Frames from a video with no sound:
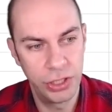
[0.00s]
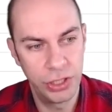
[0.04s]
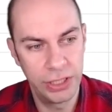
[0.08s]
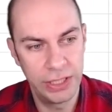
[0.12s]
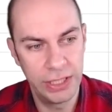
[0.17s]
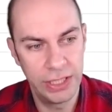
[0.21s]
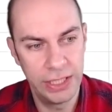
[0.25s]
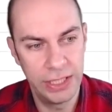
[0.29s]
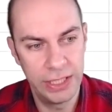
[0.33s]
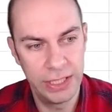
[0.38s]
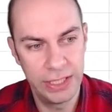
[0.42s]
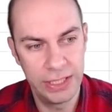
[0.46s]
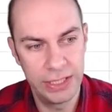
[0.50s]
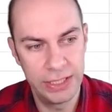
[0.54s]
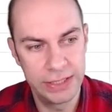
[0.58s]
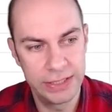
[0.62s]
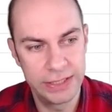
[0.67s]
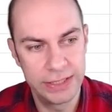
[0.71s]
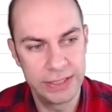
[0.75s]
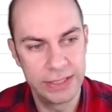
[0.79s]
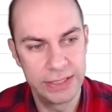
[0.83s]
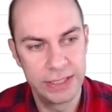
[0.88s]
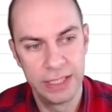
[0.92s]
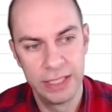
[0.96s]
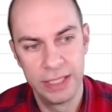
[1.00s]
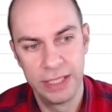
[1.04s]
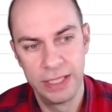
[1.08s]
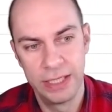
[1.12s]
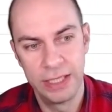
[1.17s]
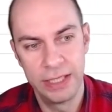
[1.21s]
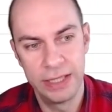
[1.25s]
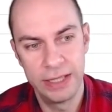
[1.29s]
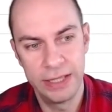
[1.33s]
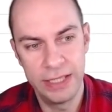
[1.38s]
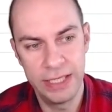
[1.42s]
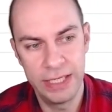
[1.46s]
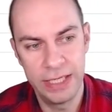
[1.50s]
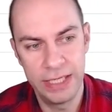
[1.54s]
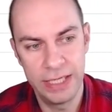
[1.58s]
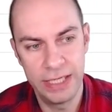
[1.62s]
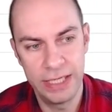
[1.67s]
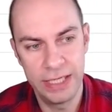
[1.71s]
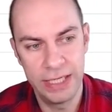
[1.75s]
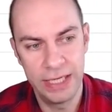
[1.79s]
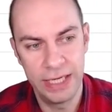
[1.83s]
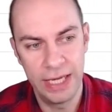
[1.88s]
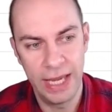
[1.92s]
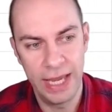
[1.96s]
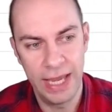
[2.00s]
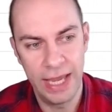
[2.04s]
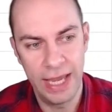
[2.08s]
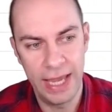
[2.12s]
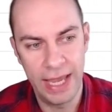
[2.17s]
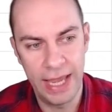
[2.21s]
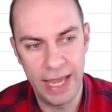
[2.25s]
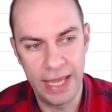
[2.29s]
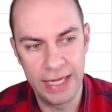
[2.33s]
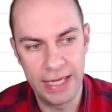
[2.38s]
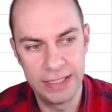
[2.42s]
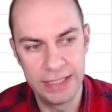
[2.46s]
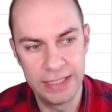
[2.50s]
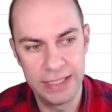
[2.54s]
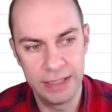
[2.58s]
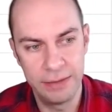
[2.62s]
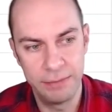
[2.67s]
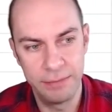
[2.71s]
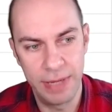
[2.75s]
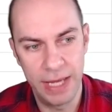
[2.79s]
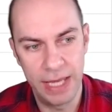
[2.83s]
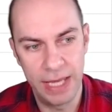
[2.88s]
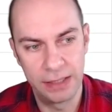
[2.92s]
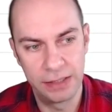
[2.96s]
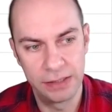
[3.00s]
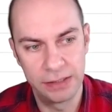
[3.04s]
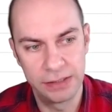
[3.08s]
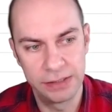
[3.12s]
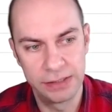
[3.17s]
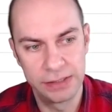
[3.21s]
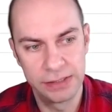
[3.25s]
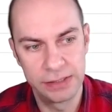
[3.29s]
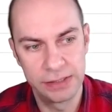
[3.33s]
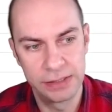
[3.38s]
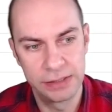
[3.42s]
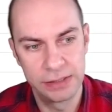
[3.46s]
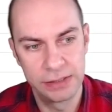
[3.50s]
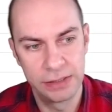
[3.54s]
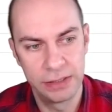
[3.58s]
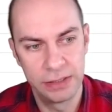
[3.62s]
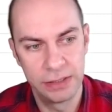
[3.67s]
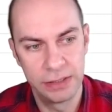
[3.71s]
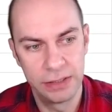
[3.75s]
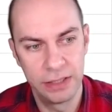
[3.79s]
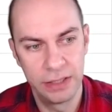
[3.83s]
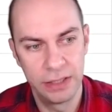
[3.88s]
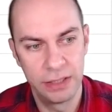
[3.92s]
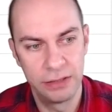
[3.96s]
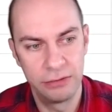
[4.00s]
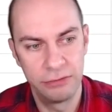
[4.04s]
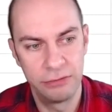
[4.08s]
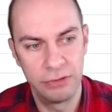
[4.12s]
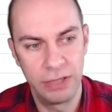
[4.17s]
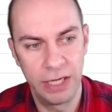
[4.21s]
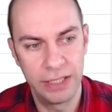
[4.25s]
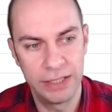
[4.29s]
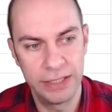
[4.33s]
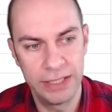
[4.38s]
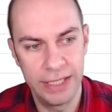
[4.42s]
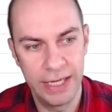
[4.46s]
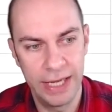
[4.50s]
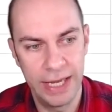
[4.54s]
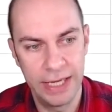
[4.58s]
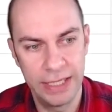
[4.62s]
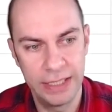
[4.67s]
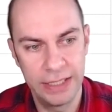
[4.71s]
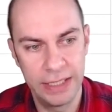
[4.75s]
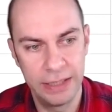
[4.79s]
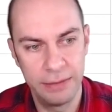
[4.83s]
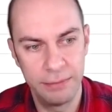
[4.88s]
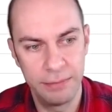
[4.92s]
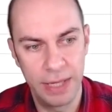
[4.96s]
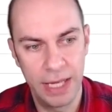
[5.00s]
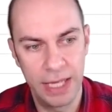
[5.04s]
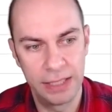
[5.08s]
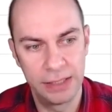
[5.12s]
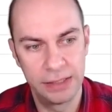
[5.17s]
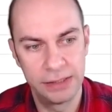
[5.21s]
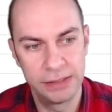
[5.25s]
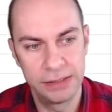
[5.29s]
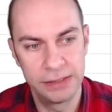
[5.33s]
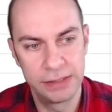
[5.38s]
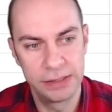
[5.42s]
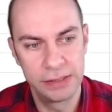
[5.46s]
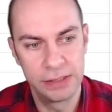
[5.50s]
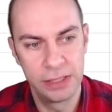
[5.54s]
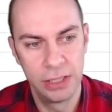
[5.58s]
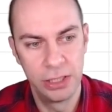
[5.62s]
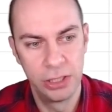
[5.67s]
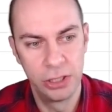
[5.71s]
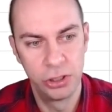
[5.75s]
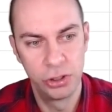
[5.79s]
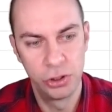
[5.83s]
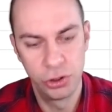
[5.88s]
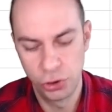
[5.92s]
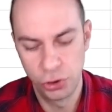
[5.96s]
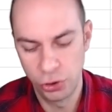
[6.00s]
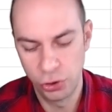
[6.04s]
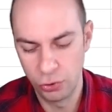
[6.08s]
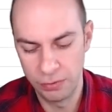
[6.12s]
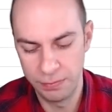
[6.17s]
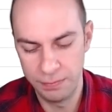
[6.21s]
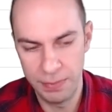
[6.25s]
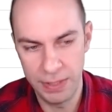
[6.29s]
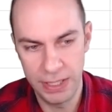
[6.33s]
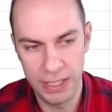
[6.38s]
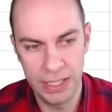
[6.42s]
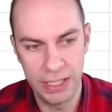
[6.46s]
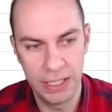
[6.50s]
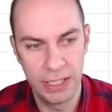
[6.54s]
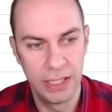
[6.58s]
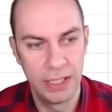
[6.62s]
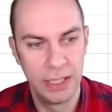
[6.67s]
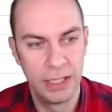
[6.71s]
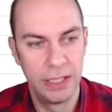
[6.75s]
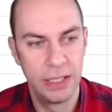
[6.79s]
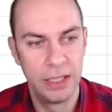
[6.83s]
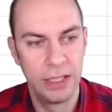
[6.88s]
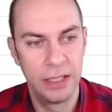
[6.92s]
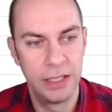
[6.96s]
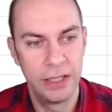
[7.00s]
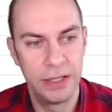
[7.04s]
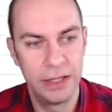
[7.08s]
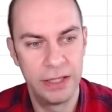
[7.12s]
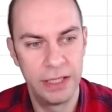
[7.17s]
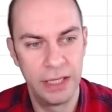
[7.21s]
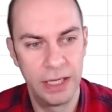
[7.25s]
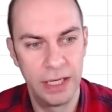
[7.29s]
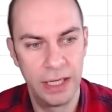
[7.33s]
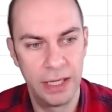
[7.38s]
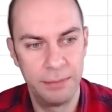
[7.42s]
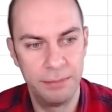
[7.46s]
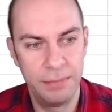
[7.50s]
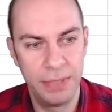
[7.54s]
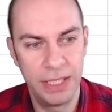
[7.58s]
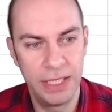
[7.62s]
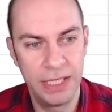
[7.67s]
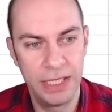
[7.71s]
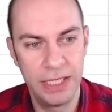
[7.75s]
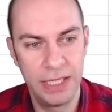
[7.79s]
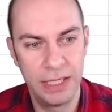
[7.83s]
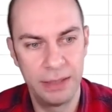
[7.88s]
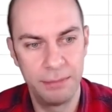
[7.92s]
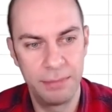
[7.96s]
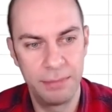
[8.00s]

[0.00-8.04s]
is the ending balance, right? The ending balance should be the beginning